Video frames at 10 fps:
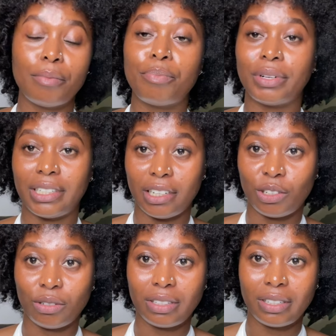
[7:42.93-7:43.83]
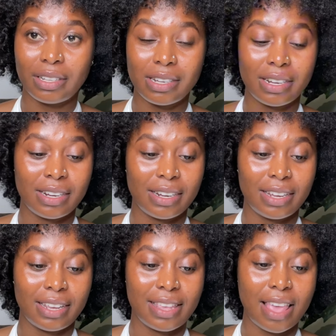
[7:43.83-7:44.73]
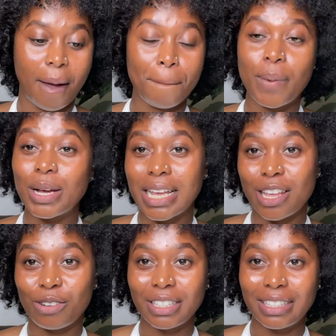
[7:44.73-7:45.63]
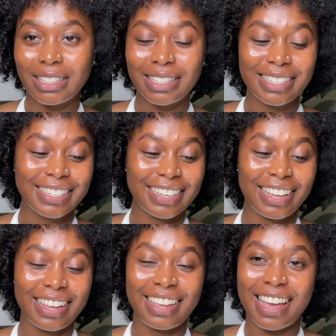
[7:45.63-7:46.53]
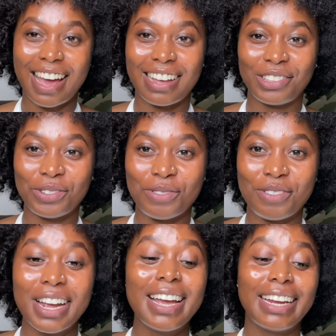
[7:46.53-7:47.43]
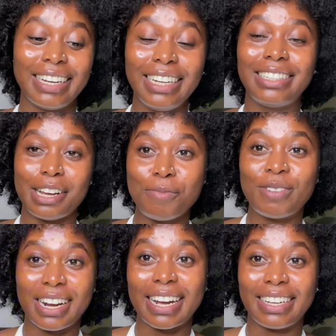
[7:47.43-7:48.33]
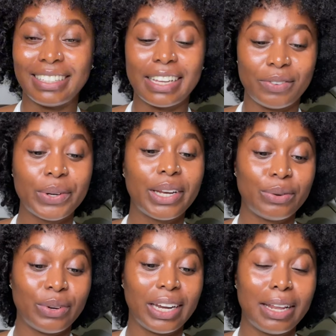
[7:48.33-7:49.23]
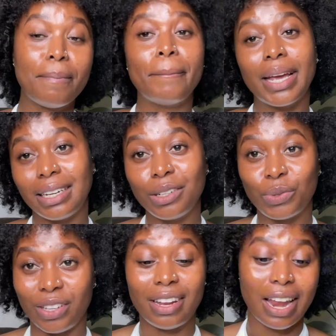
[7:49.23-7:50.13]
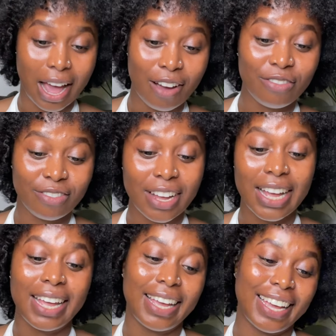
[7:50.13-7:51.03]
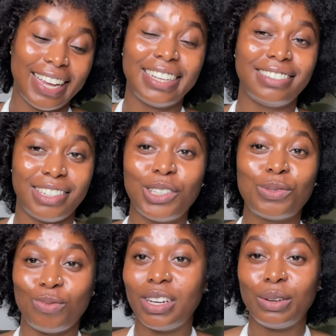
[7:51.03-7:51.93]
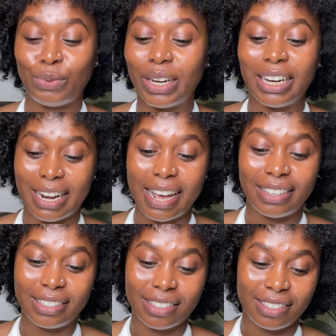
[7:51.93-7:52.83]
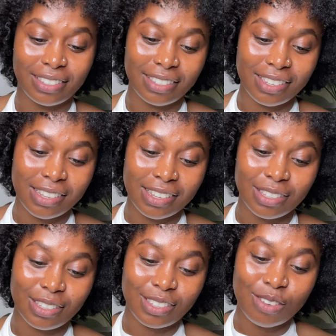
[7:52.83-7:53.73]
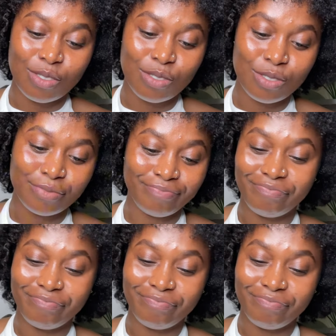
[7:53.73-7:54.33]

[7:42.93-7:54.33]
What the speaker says: potatoes. Yeah, potatoes. Yeah, so nitamu guys. I really, really made it with love, and it's really, really nice. So